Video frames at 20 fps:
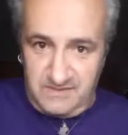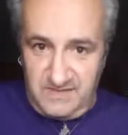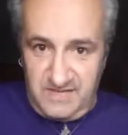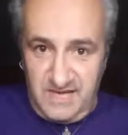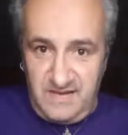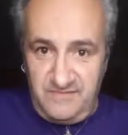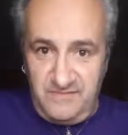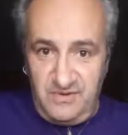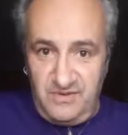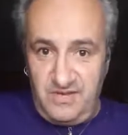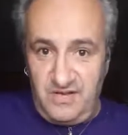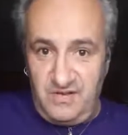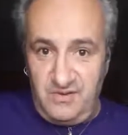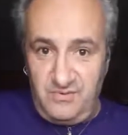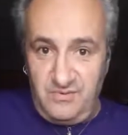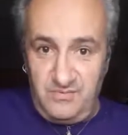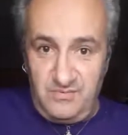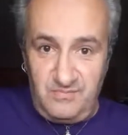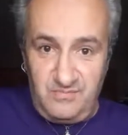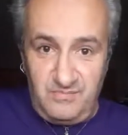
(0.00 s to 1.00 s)
even
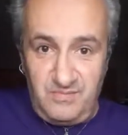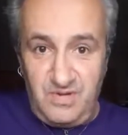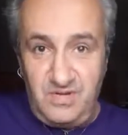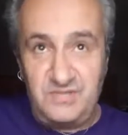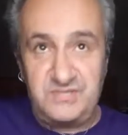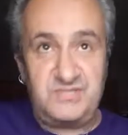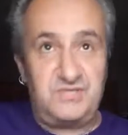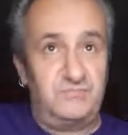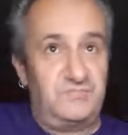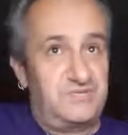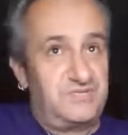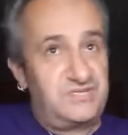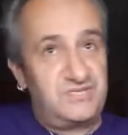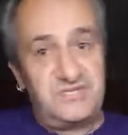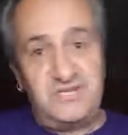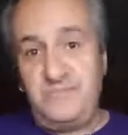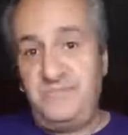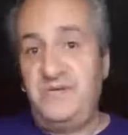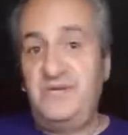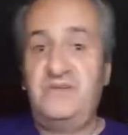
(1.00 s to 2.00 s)
though Marsden was
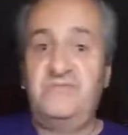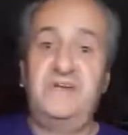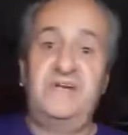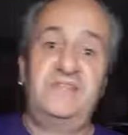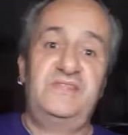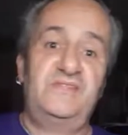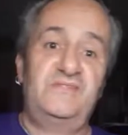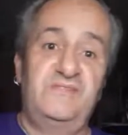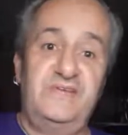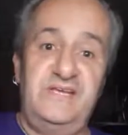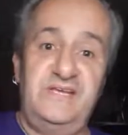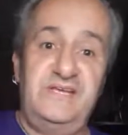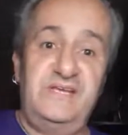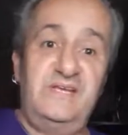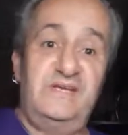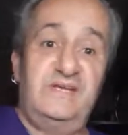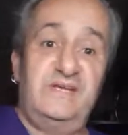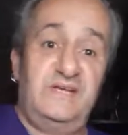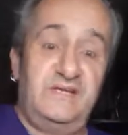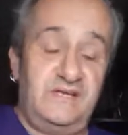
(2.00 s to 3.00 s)
skipping around the ring,